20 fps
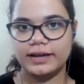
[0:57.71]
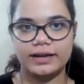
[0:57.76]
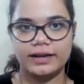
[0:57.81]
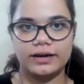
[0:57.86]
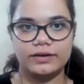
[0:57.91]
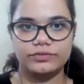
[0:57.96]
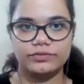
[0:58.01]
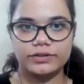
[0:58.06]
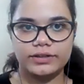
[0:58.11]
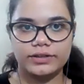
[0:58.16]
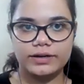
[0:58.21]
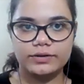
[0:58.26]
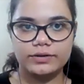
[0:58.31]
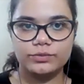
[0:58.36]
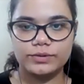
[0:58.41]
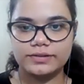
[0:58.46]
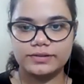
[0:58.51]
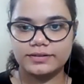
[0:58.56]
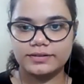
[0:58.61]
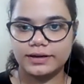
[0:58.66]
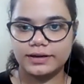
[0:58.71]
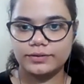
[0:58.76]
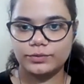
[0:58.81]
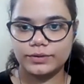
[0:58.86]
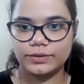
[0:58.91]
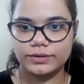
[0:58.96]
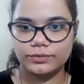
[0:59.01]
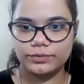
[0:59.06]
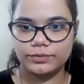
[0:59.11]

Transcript: and after that we'll start with the